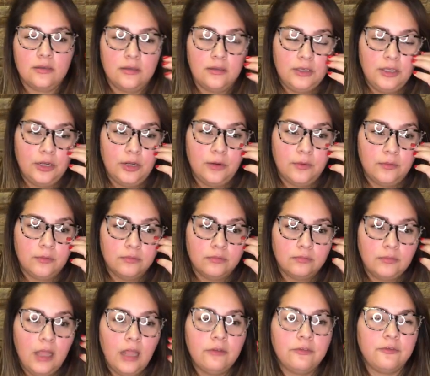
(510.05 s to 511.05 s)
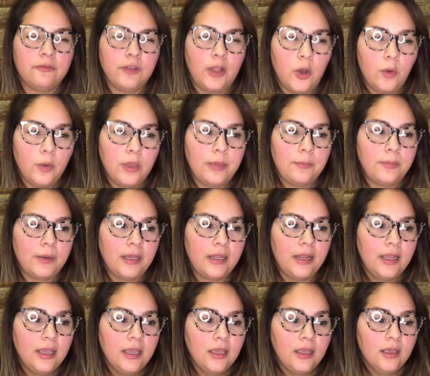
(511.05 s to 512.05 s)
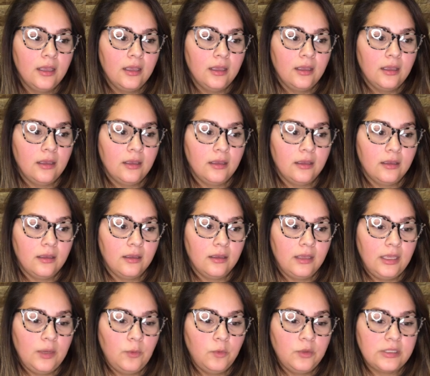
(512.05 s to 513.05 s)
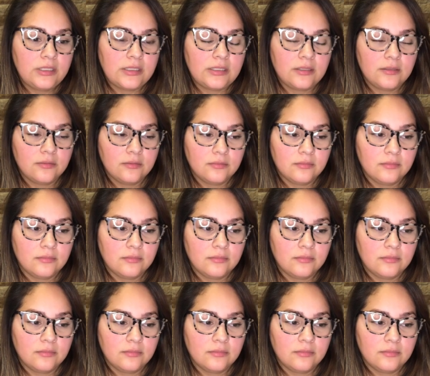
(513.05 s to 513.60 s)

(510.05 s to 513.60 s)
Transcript: you know, not flowy, but it was,